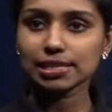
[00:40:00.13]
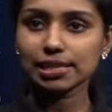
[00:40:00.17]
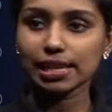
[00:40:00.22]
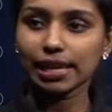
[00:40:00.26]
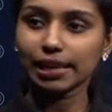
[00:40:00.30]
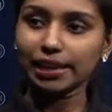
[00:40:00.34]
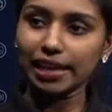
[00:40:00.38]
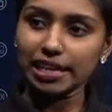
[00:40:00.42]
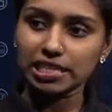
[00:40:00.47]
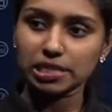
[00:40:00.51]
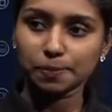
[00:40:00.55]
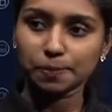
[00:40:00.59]
like
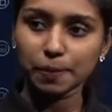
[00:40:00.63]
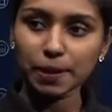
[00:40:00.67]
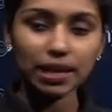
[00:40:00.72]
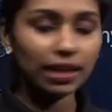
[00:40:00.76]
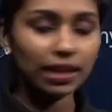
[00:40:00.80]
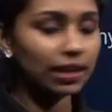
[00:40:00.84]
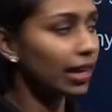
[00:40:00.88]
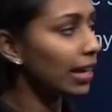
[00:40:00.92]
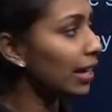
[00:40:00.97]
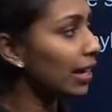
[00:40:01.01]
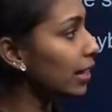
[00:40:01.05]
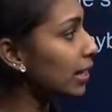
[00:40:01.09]
sp,
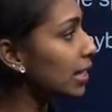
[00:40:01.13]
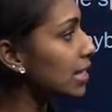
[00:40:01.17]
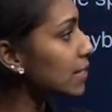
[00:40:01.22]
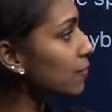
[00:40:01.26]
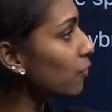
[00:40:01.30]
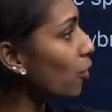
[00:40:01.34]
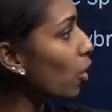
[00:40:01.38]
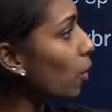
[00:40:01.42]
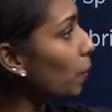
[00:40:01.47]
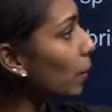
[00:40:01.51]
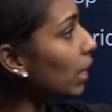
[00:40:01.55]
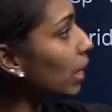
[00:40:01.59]
here it is
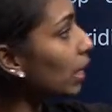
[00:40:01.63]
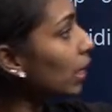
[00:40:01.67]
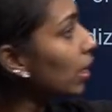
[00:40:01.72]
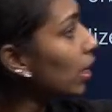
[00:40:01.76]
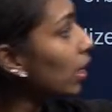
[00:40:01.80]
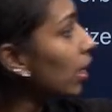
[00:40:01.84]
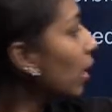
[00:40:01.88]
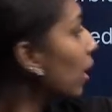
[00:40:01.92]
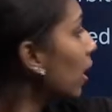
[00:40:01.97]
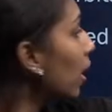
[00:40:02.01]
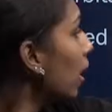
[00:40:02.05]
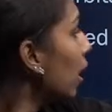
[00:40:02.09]
forming
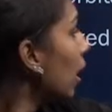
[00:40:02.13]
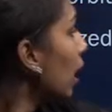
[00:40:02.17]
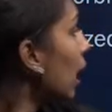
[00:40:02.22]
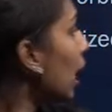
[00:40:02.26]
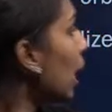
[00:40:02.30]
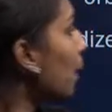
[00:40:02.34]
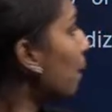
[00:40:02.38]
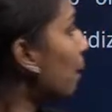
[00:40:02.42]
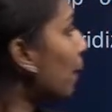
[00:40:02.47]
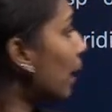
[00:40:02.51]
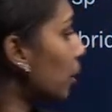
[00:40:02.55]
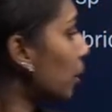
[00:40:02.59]
a
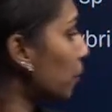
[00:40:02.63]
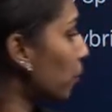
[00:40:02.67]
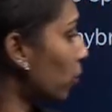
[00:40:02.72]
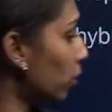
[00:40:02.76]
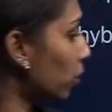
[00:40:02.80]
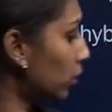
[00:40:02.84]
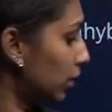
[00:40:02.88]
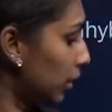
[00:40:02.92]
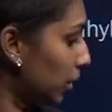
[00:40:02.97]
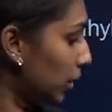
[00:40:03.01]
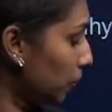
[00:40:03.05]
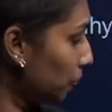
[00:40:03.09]
pi
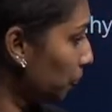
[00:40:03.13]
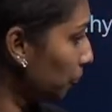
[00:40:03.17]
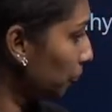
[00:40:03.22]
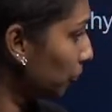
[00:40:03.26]
bond there.